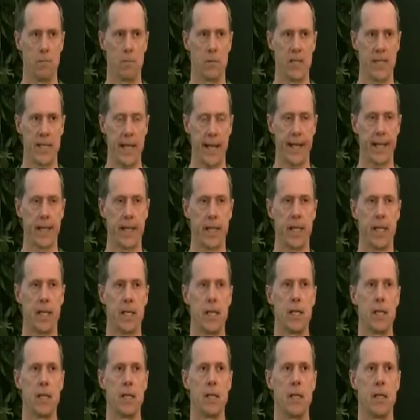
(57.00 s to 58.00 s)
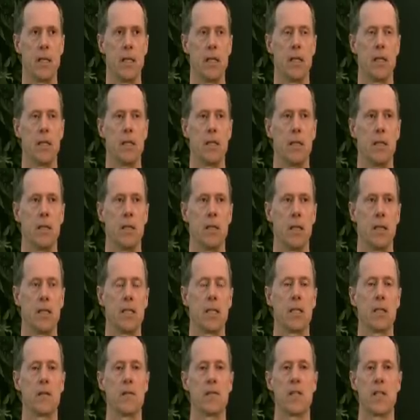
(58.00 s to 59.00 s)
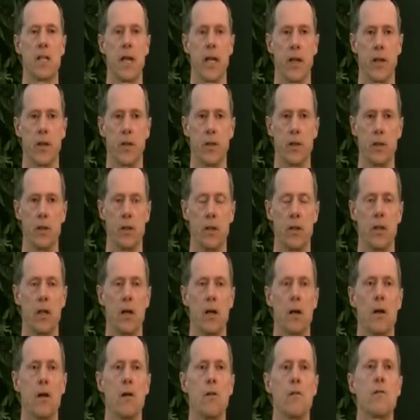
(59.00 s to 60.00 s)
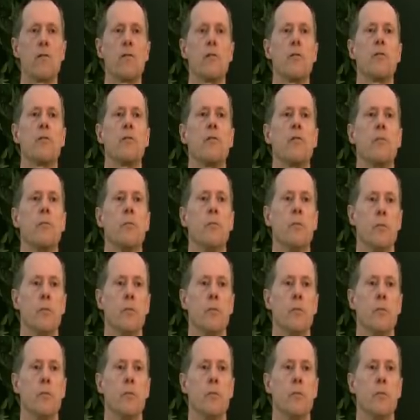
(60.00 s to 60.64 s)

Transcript: Secondly, the addictive cycle of